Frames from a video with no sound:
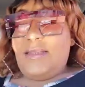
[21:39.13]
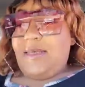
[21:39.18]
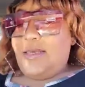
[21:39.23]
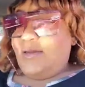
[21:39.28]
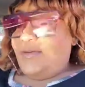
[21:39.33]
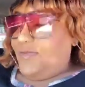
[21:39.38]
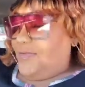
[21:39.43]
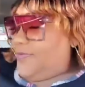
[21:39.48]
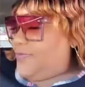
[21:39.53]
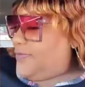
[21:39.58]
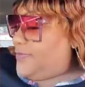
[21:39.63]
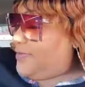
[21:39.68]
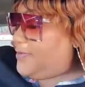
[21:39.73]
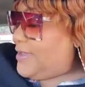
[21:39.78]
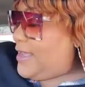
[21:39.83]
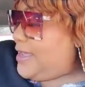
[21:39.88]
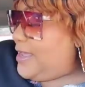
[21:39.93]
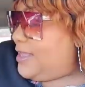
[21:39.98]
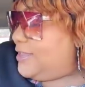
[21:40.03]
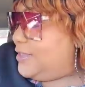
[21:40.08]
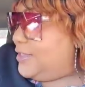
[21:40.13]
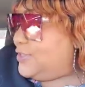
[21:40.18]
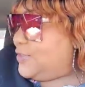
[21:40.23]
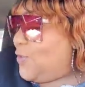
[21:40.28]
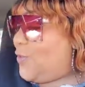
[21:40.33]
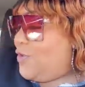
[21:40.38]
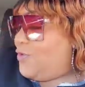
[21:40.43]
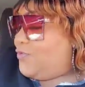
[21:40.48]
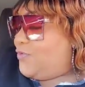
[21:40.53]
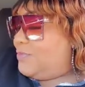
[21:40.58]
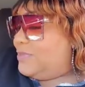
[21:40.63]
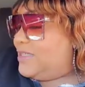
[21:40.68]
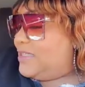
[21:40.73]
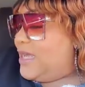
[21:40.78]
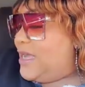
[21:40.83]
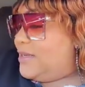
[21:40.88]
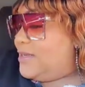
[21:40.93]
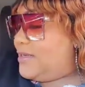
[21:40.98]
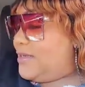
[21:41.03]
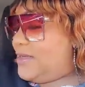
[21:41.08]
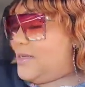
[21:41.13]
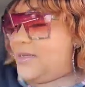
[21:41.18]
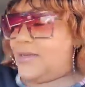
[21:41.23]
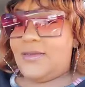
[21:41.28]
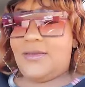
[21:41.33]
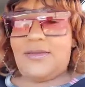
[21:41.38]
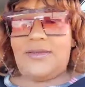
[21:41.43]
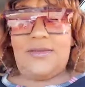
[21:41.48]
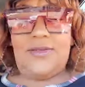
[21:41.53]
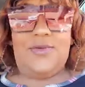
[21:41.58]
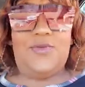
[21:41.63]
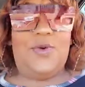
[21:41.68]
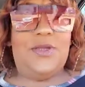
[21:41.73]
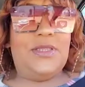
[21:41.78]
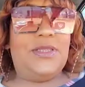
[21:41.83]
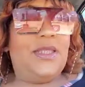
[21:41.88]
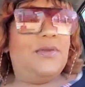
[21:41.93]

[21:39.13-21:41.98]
leave. I had this haul from Saturday. You wouldn't